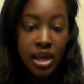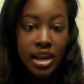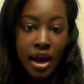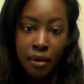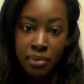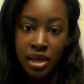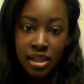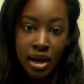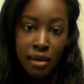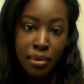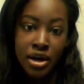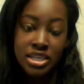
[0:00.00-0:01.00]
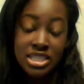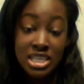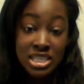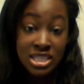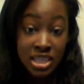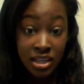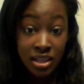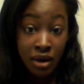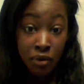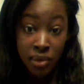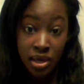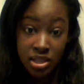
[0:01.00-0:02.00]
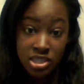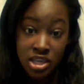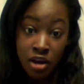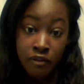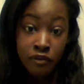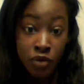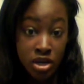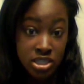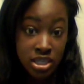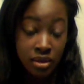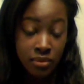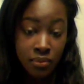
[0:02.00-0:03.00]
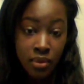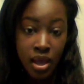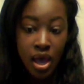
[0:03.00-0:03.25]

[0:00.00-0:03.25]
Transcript: Now, being that I bought a 16, that would make this hair 14.